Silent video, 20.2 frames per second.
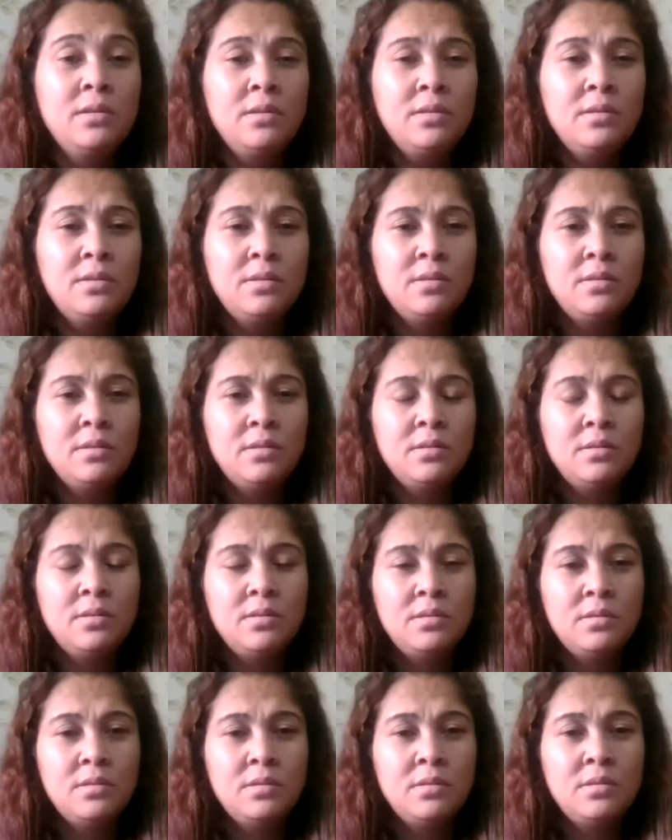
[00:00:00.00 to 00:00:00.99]

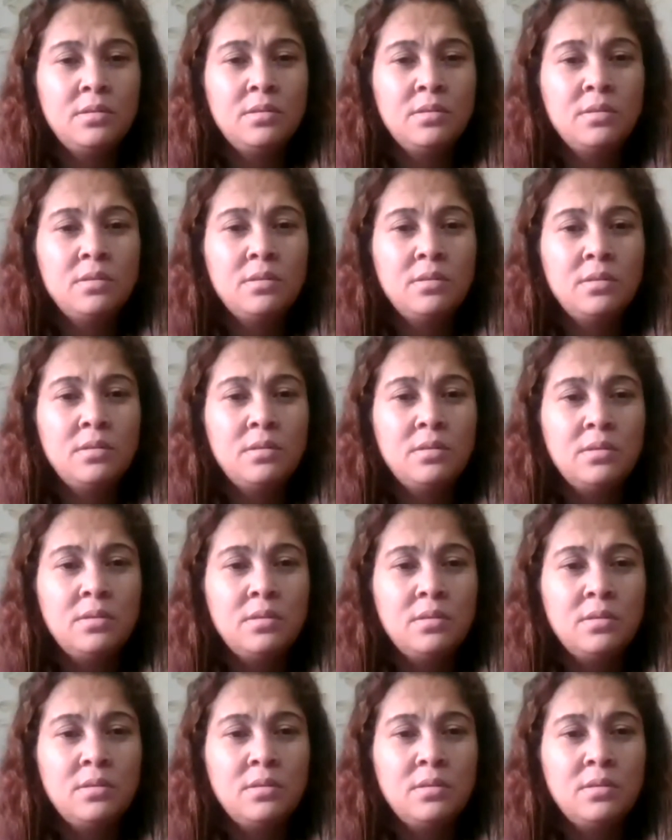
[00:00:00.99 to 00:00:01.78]
[no speech]